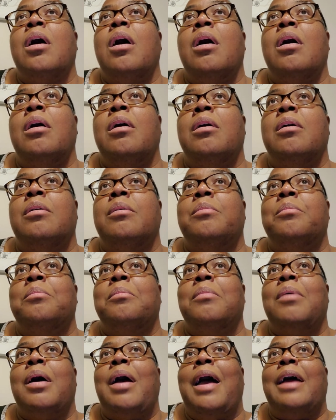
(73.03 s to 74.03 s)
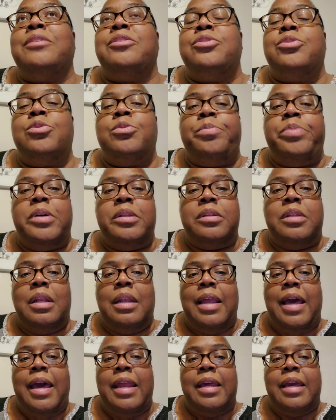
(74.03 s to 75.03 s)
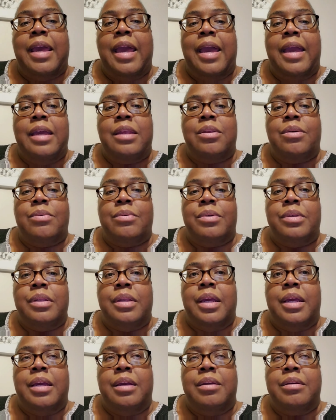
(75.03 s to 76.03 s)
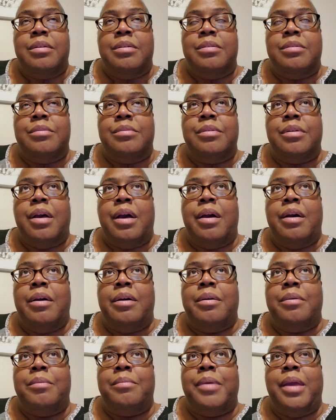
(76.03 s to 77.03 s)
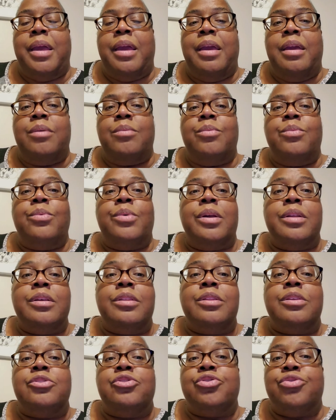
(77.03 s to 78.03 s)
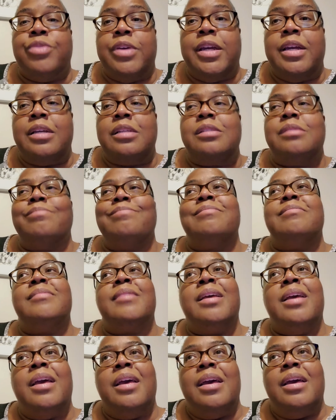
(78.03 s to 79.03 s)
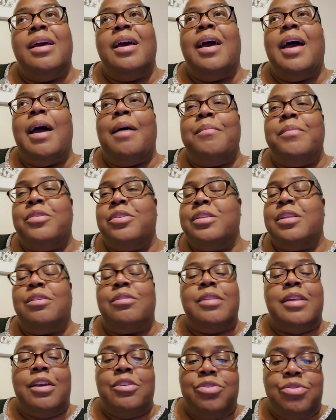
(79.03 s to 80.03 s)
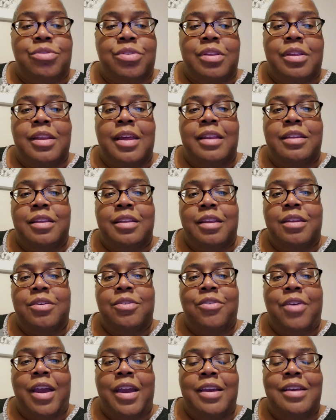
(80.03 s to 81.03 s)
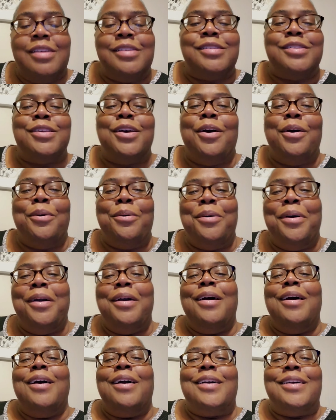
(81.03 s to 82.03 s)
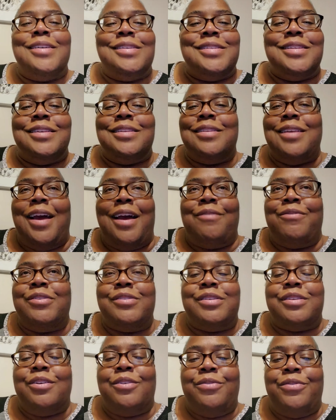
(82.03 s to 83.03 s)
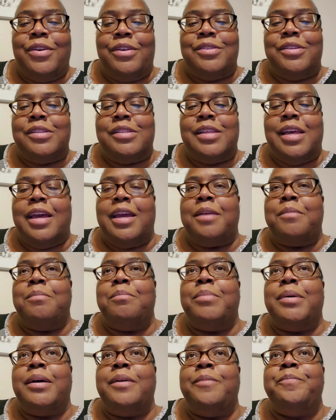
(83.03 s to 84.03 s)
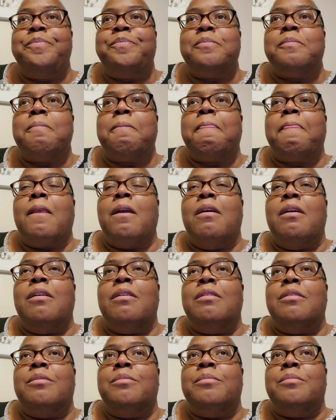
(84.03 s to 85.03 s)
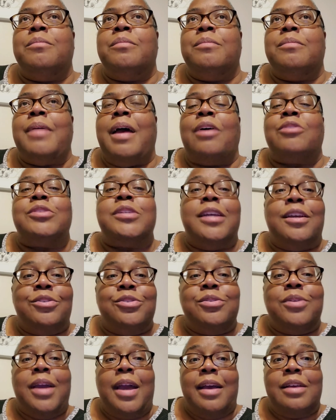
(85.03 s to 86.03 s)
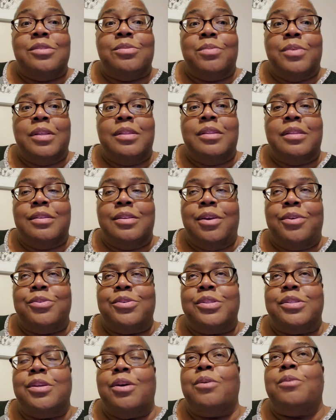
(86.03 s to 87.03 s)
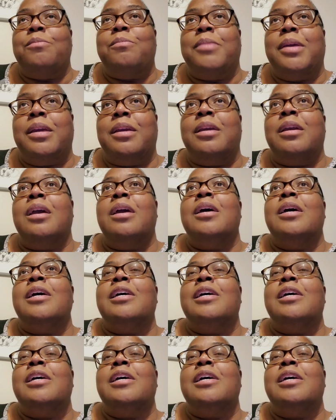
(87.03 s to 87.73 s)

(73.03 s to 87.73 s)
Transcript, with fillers: Um, I do put the lidocaine on there. Um, and one of the tricks, I'm still not sure that I did it right. So, cause it, I still felt the same, but, um, I'll tell you guys what the nurse told me.